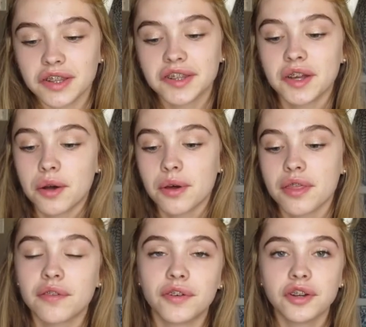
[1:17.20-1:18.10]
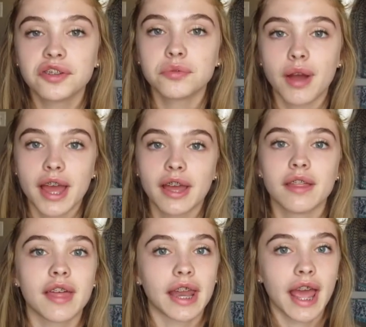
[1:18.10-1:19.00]
So the first way
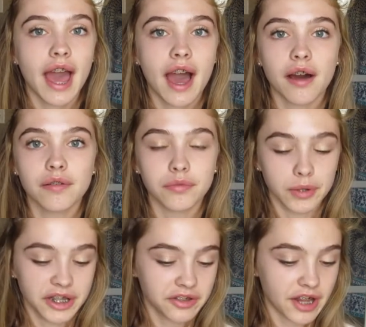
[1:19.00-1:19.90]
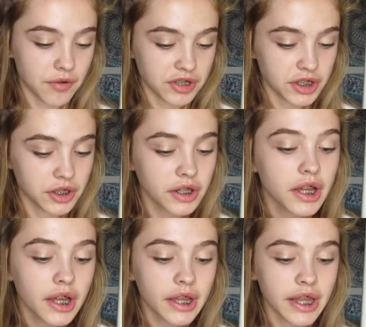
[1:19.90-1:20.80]
that I have written down here
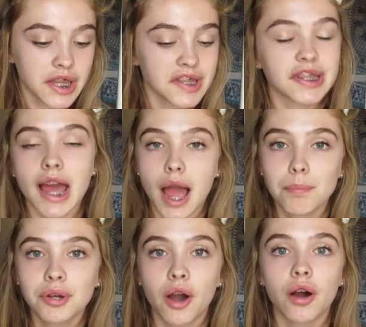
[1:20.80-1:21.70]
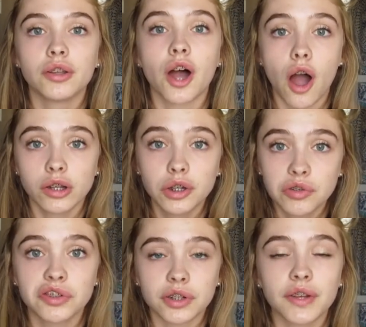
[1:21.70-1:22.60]
is an app called OnGo
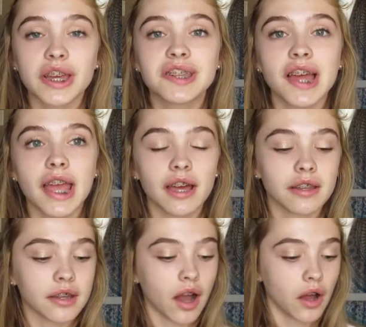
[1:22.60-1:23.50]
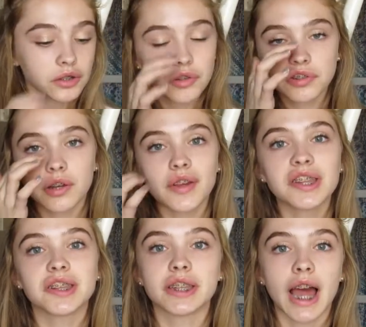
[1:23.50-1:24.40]
Surveys, and OnGo
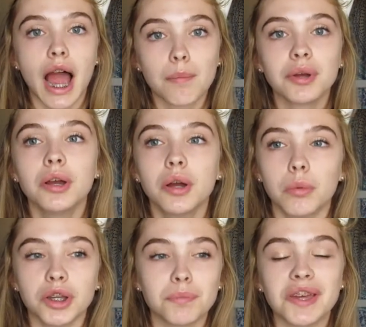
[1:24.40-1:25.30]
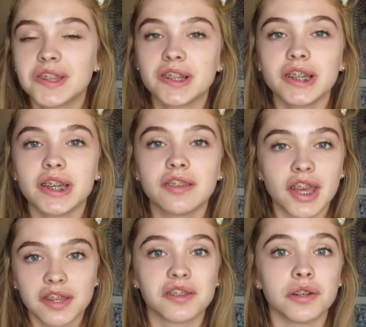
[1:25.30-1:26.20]
Surveys is an app where you basically
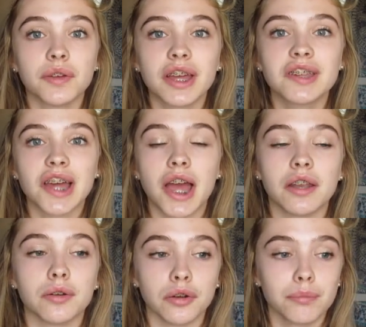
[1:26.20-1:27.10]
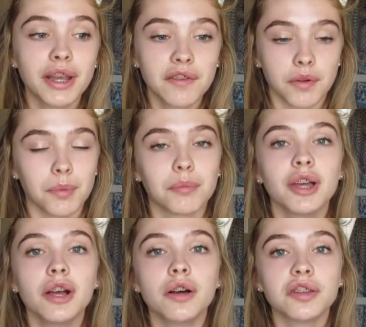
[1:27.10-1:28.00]
take surveys and earn money from them.
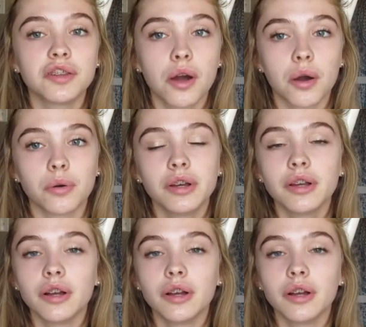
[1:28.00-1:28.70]
So